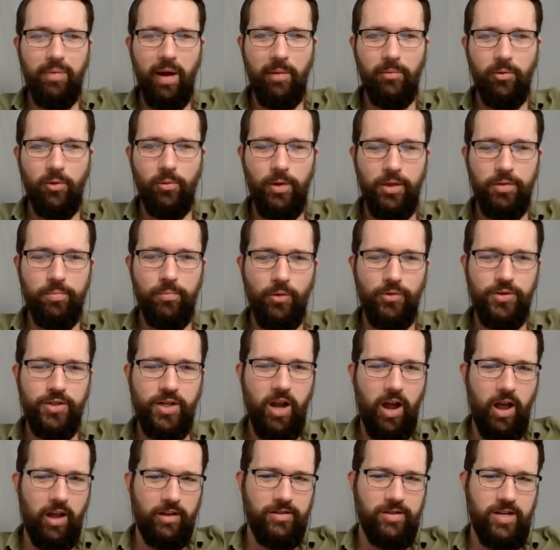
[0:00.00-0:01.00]
problem with most
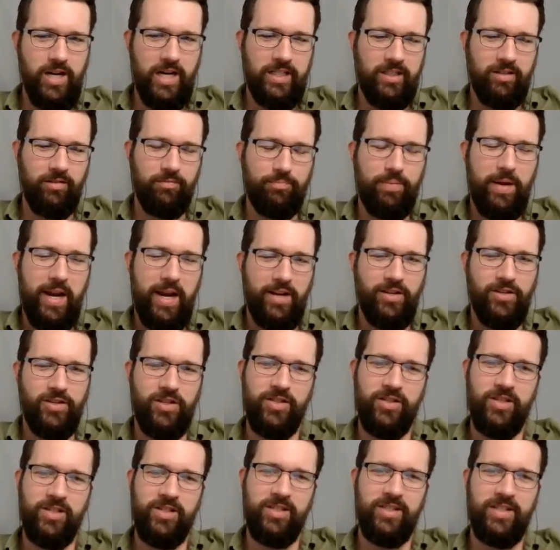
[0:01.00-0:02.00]
contractor
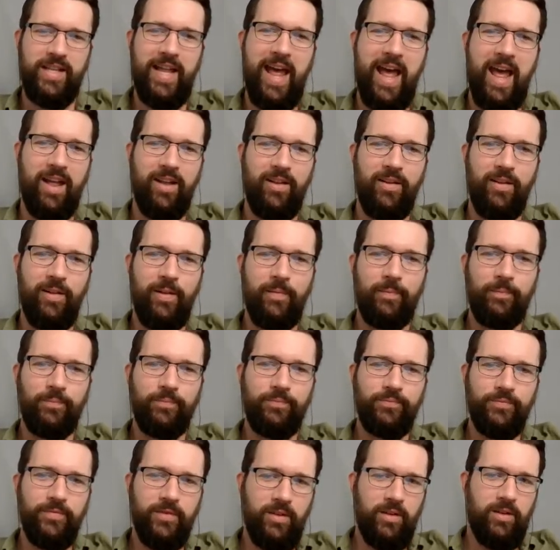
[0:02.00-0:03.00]
pages is that
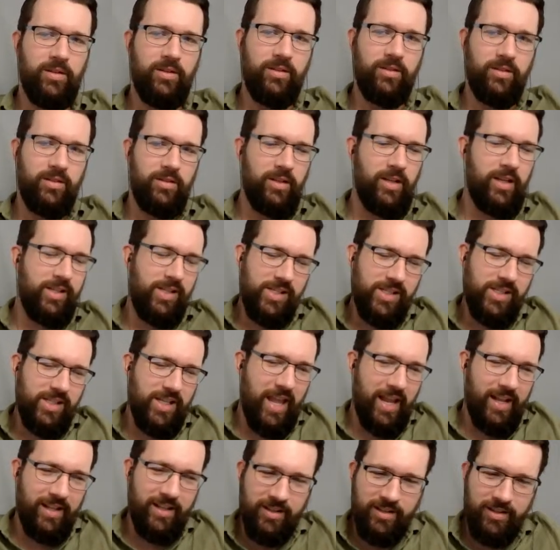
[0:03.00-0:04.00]
it's
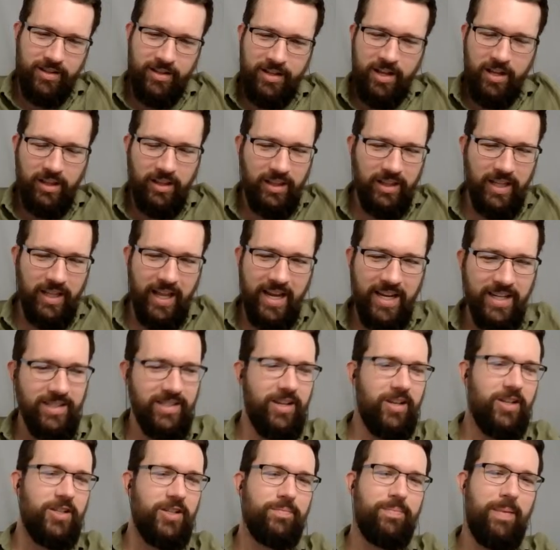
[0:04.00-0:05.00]
like the
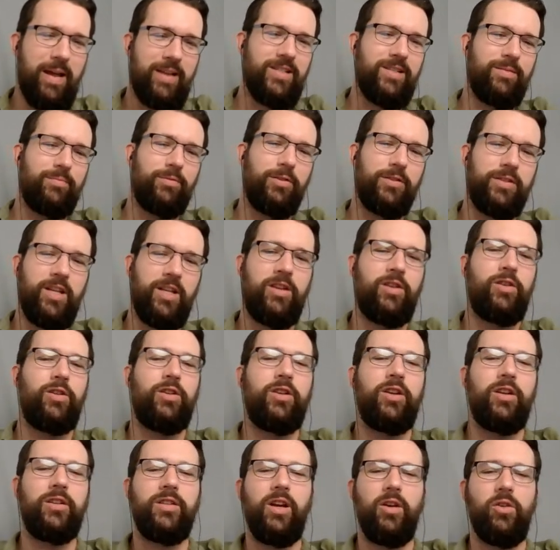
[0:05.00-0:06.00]
laziest possible thing you
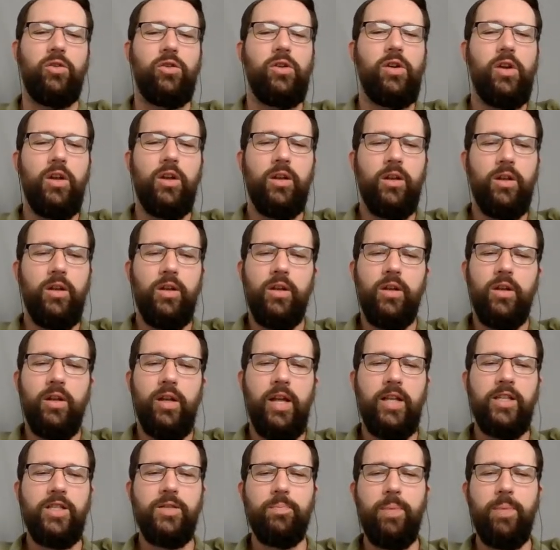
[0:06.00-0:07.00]
could do.
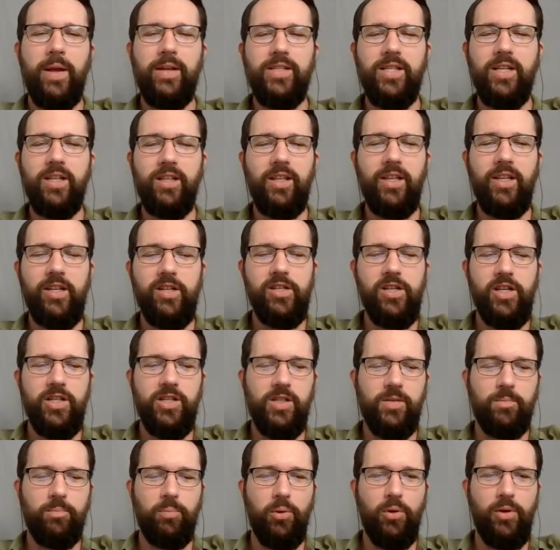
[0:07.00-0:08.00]
It's basically
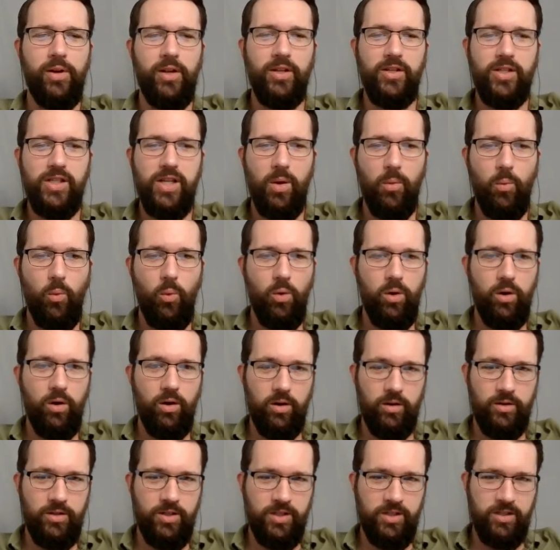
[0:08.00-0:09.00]
just putting some
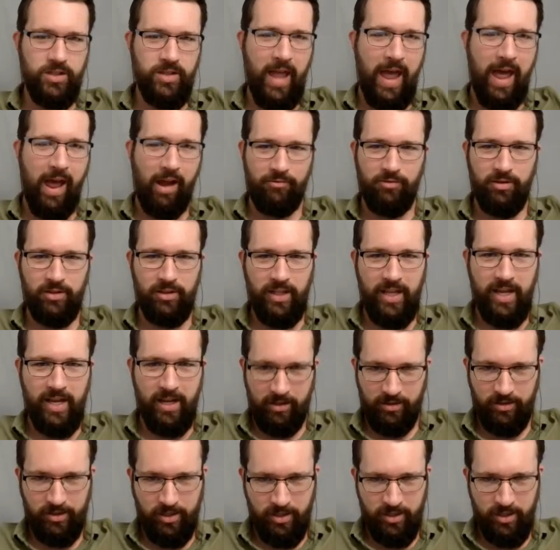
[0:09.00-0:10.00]
words that
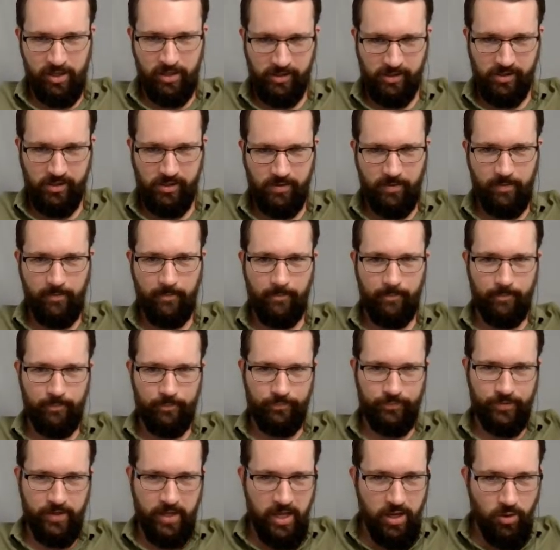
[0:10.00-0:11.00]
relate to this
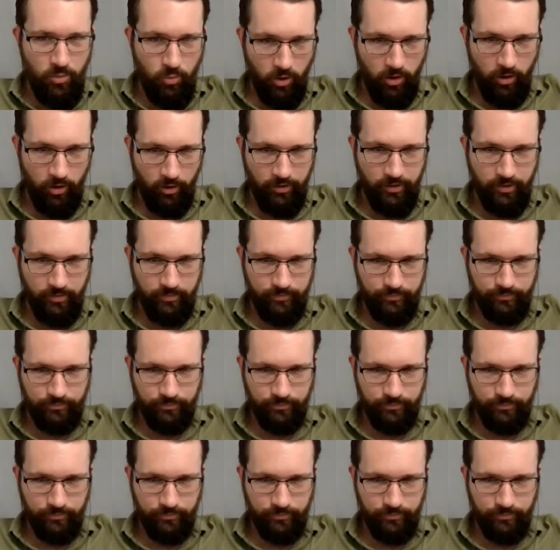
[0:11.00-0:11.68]
keyword